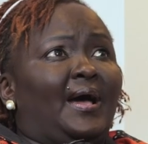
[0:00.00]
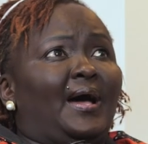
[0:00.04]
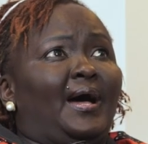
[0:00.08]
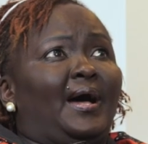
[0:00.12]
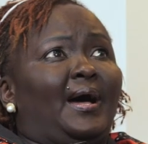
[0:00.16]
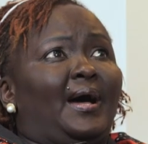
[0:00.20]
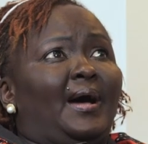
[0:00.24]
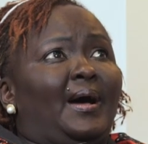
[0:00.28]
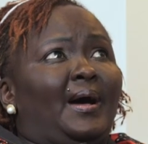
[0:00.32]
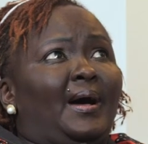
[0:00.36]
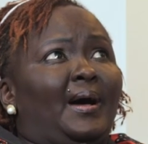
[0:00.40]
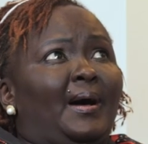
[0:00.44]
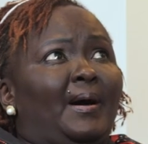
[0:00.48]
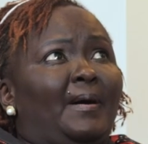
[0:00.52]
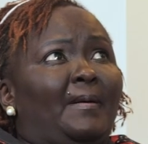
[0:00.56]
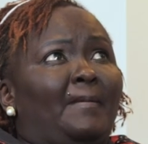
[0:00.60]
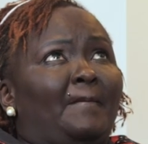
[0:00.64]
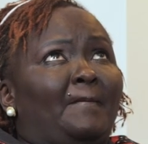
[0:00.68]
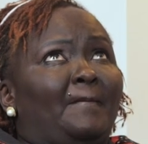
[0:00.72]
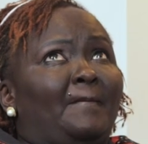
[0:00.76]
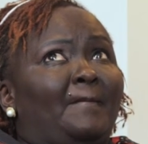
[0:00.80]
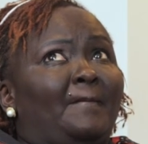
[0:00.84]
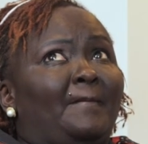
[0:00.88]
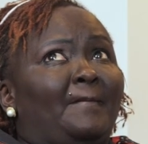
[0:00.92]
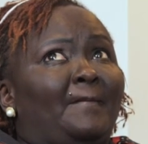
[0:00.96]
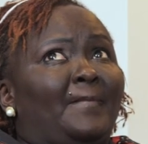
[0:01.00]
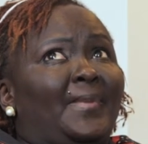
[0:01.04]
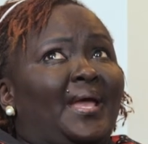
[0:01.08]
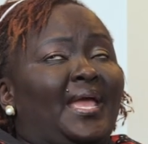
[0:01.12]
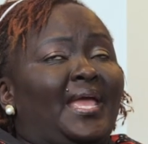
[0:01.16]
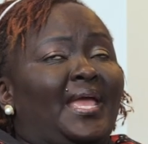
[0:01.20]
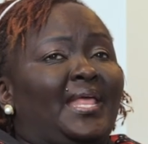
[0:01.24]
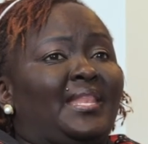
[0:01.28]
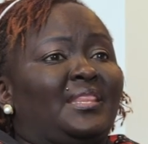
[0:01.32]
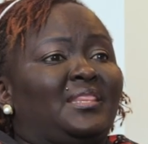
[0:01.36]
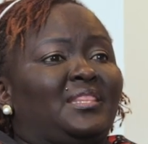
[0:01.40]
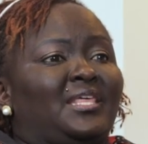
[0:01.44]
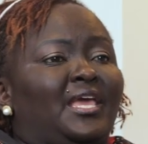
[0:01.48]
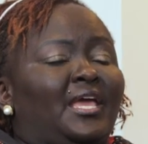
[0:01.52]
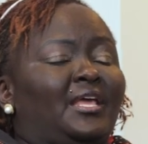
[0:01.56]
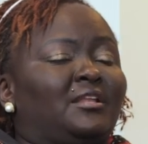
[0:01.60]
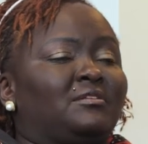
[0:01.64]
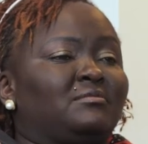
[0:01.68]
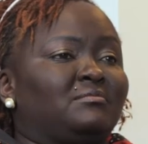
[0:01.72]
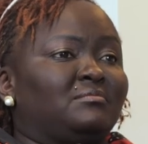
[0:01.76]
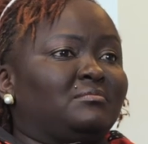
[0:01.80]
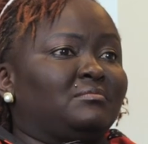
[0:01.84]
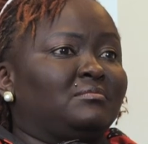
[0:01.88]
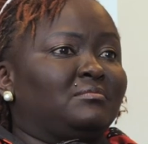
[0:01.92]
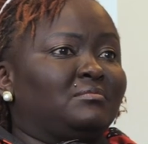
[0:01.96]
And
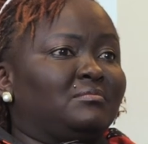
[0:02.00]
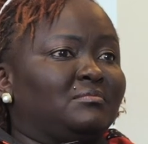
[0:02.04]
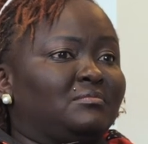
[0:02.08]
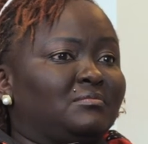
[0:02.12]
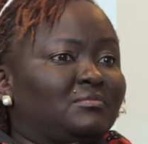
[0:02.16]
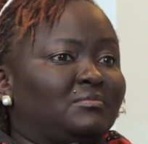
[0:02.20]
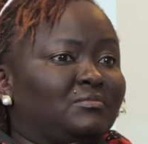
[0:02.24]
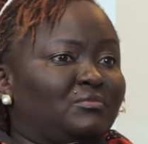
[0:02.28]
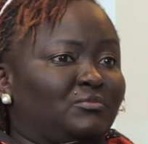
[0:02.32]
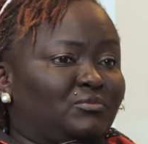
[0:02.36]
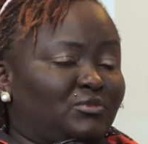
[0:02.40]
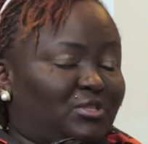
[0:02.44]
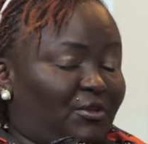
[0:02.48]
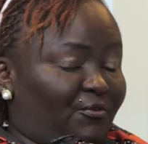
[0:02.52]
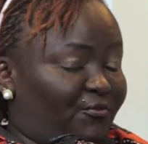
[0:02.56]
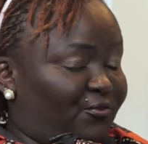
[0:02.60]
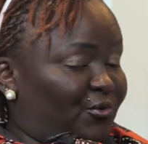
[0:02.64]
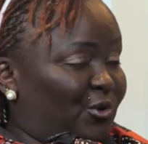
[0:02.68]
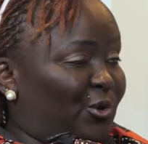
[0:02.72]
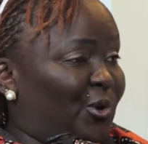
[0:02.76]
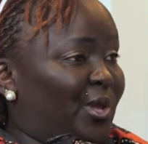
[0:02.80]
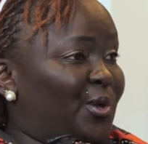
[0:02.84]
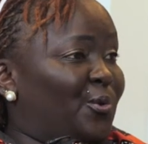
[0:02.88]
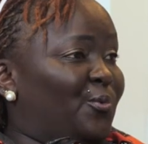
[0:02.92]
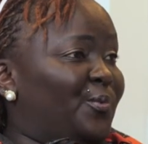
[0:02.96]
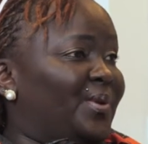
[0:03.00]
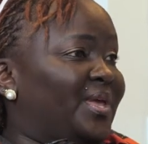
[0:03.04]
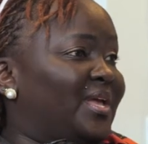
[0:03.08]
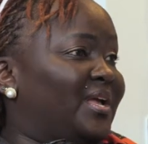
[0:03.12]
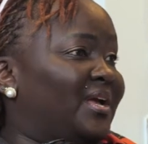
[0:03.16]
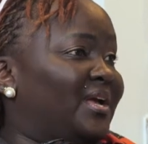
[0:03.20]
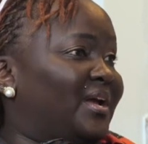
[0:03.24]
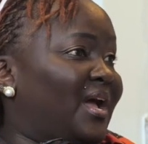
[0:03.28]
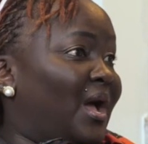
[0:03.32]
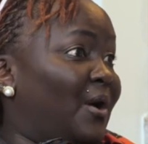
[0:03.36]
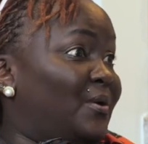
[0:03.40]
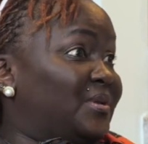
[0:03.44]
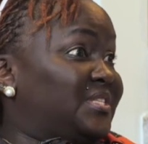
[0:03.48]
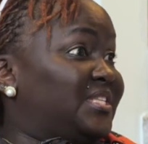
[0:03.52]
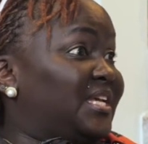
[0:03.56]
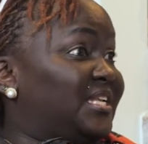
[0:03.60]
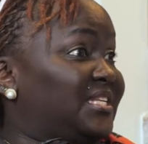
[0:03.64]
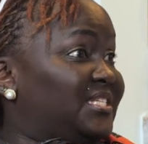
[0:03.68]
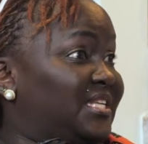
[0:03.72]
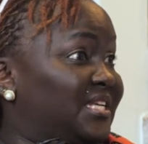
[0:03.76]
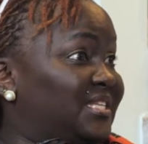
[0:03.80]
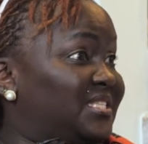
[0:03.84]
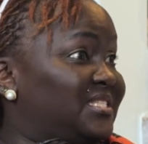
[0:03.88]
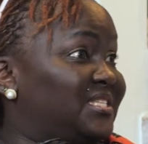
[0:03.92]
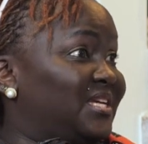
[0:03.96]
then the following week, I was at
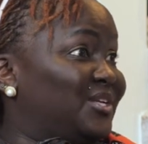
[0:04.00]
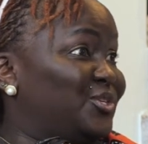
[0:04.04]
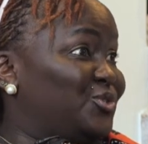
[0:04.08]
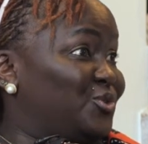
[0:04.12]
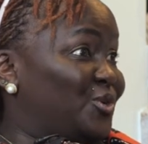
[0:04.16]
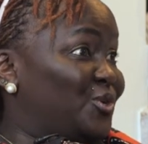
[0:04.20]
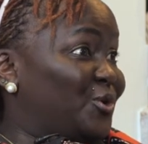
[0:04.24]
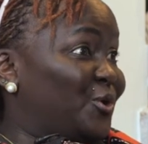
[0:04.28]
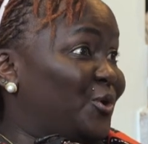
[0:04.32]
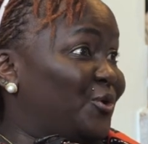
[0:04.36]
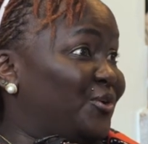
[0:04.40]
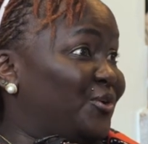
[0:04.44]
Daystar doing